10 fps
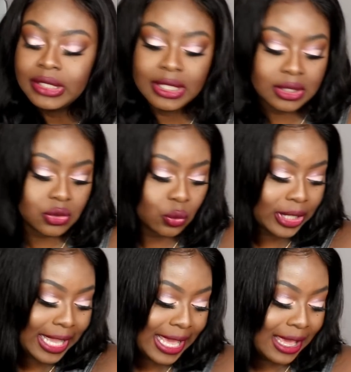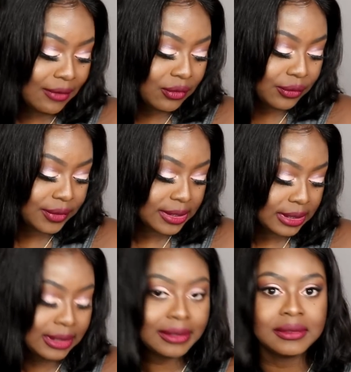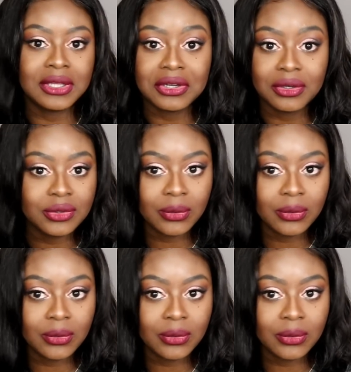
this is all I have. Obviously, your girl